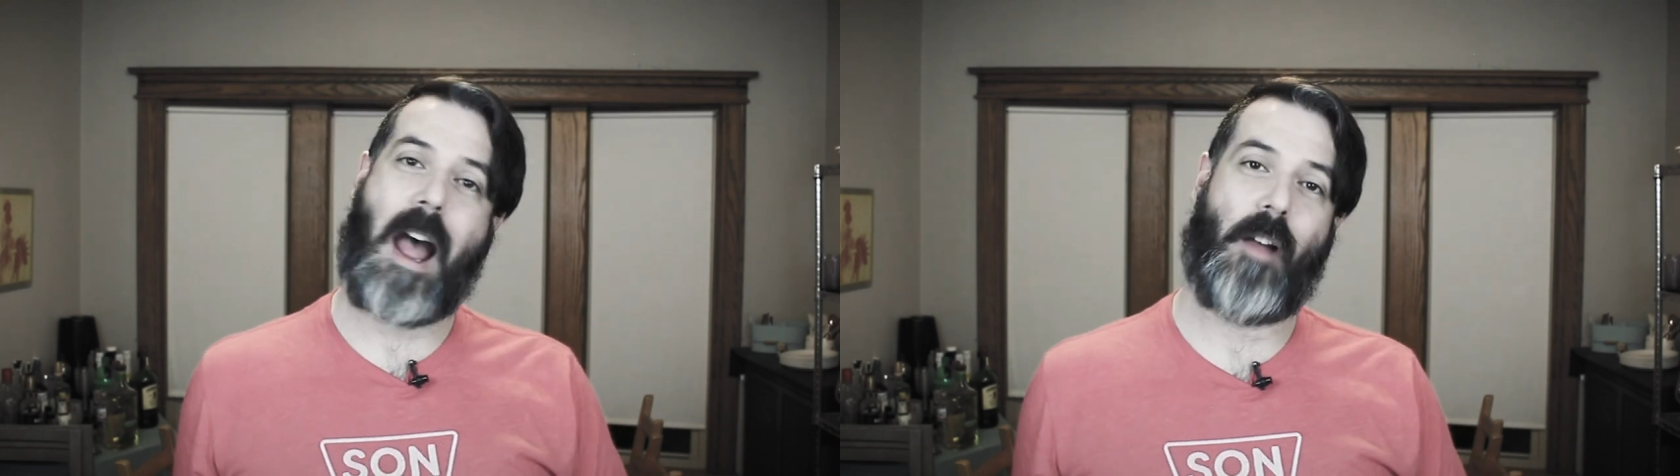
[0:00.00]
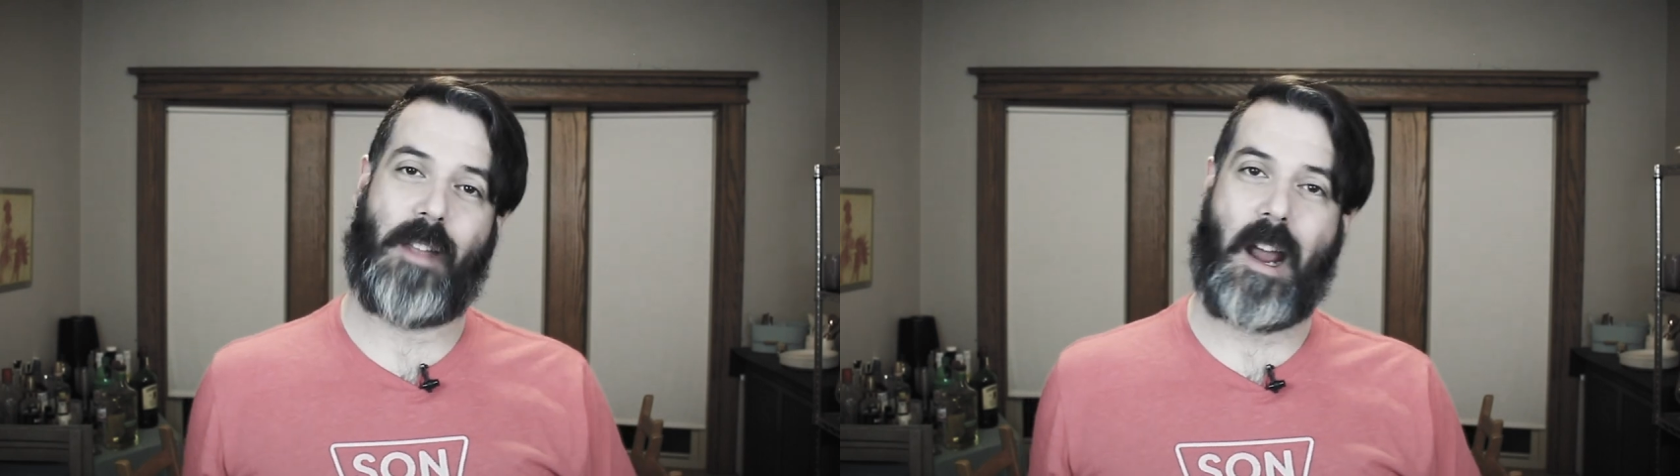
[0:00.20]

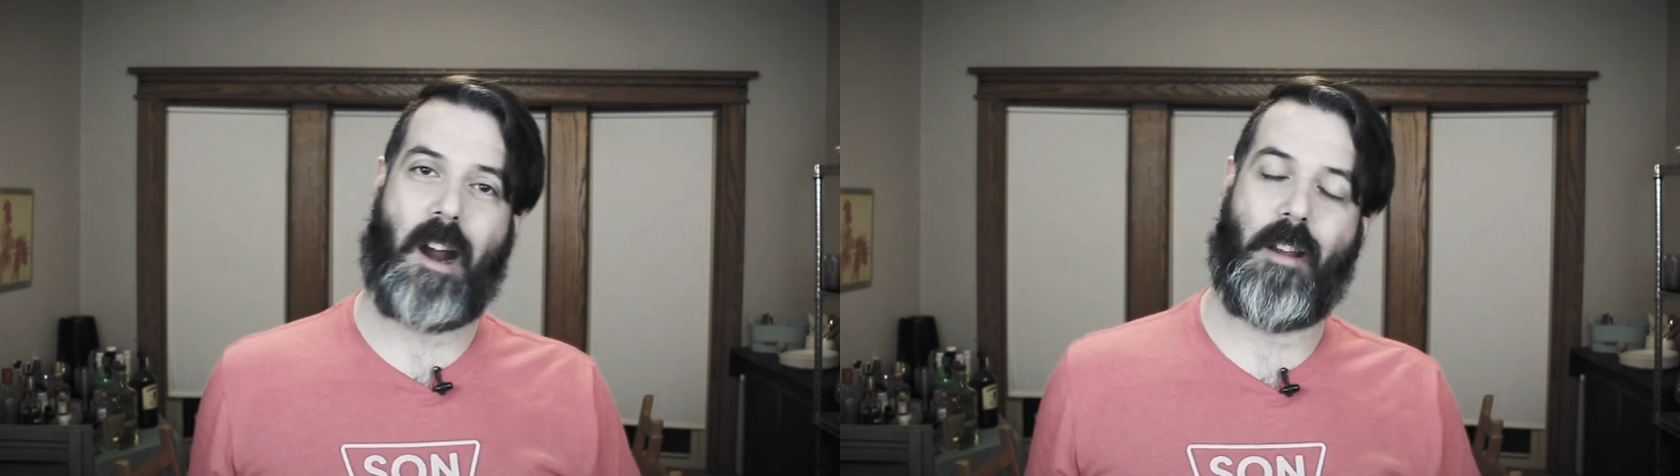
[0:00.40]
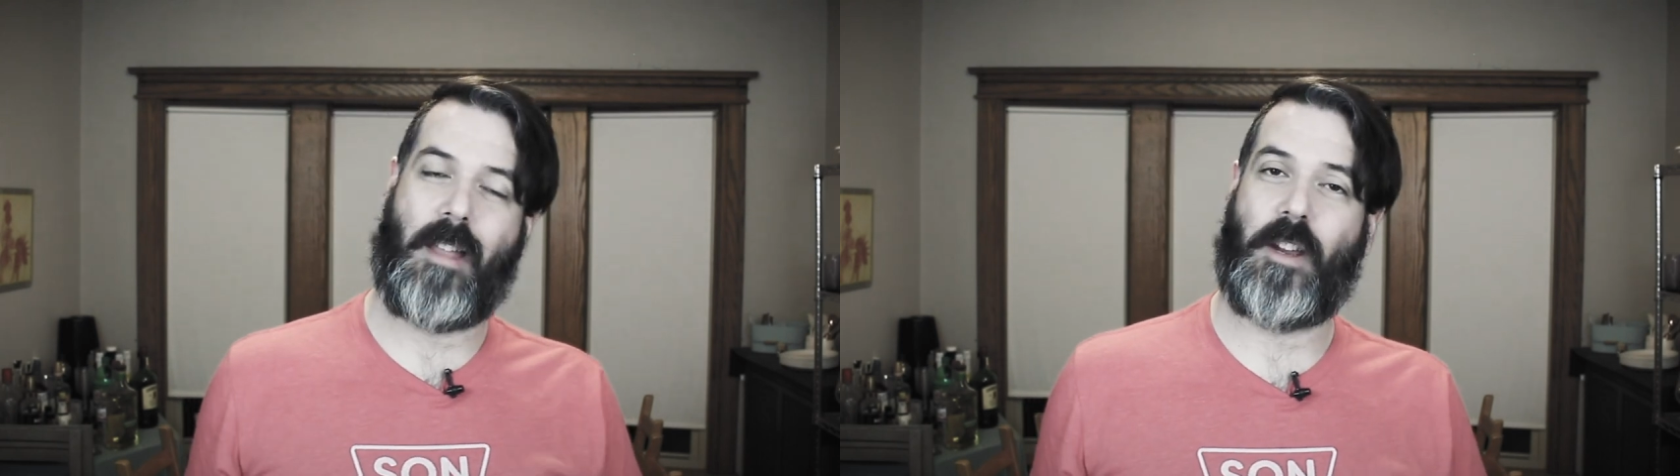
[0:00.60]
out
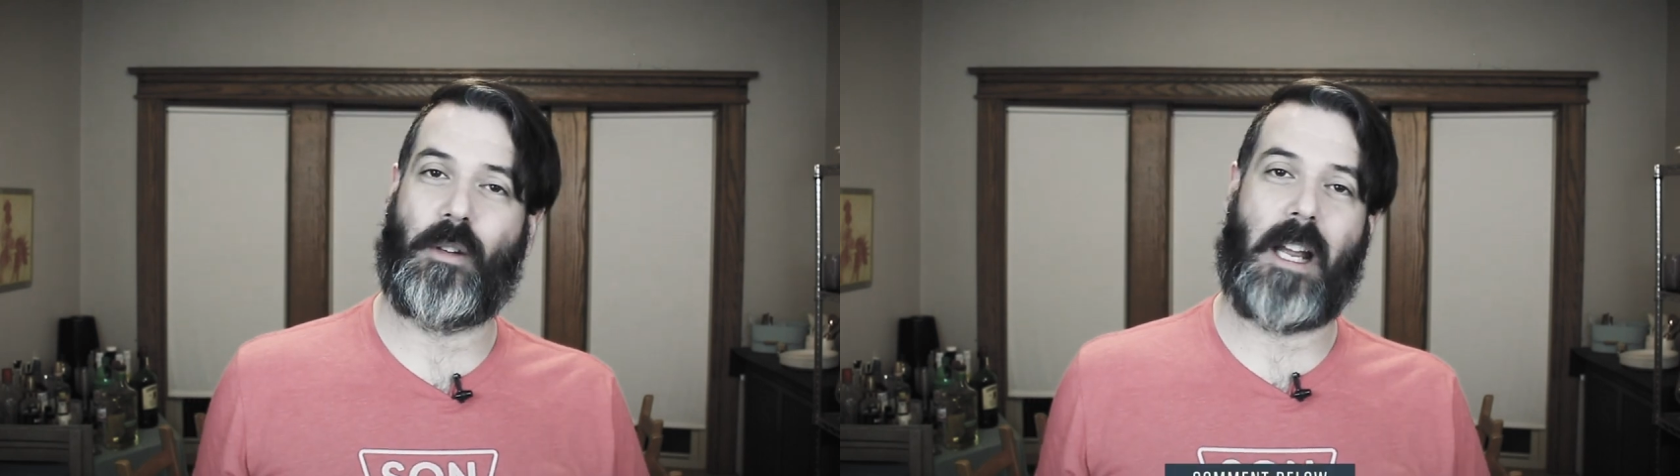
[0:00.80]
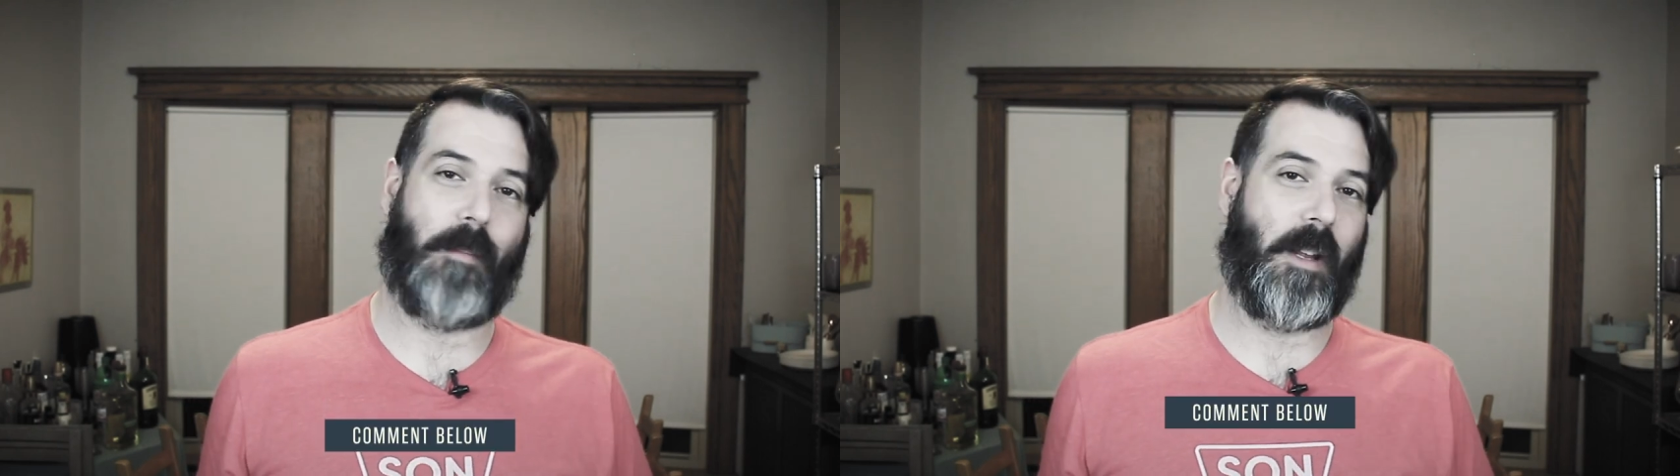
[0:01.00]
there that
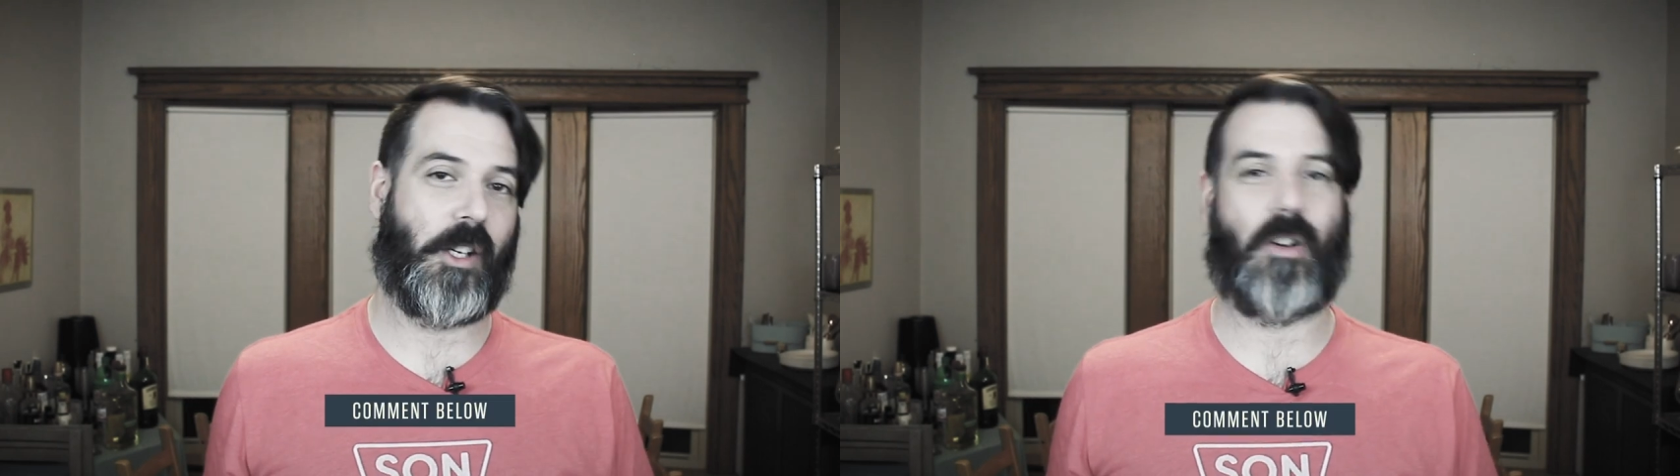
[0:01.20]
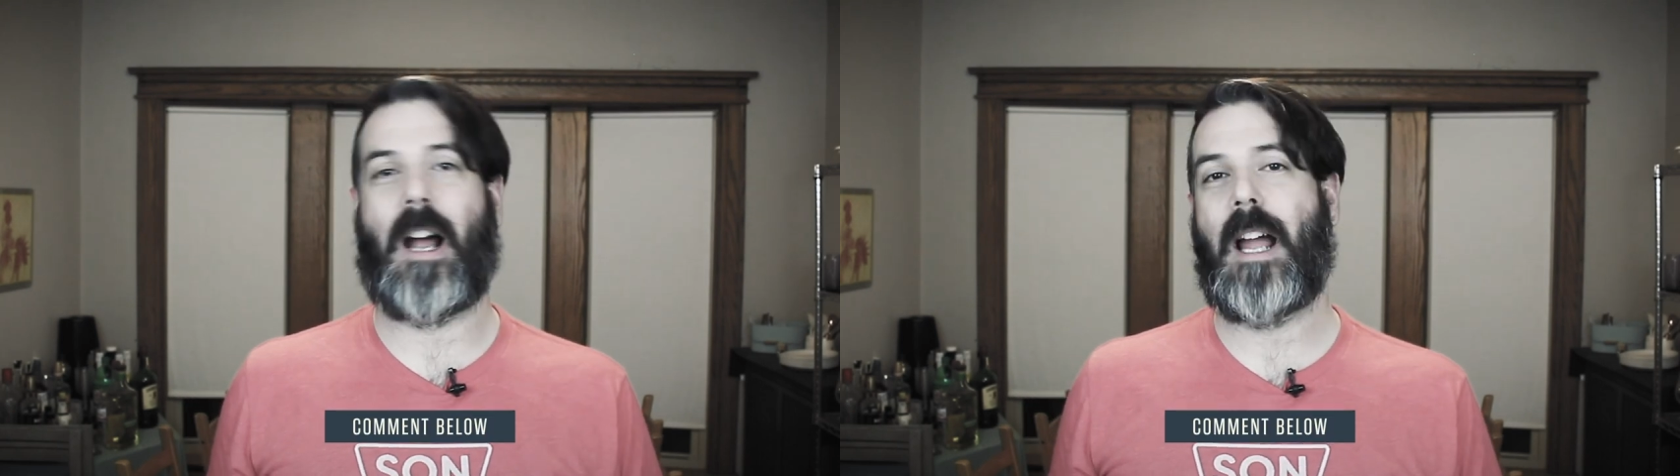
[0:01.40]
you'd like me
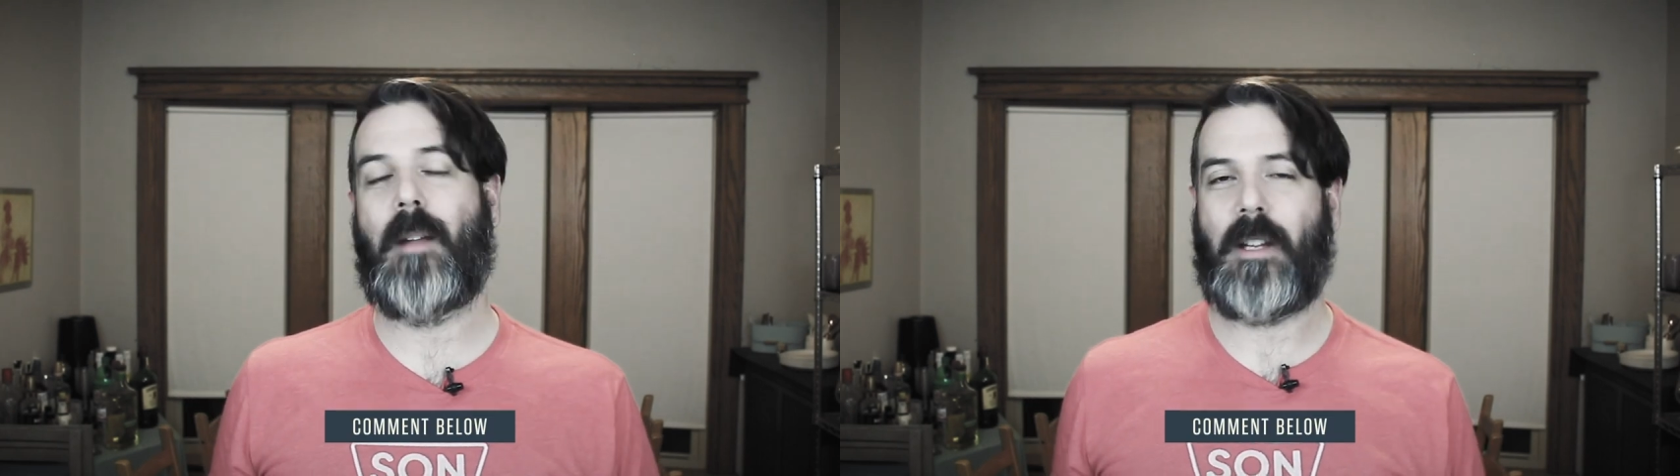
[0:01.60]
to try,